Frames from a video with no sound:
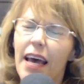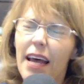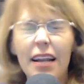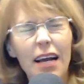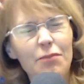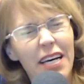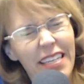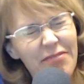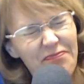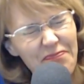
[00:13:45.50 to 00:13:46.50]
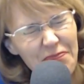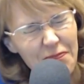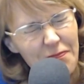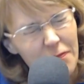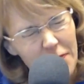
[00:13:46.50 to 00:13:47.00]
And I'm like,
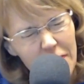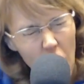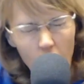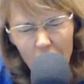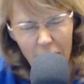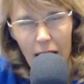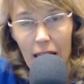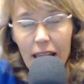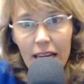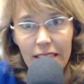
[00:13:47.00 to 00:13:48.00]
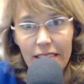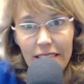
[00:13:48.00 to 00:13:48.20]
okay,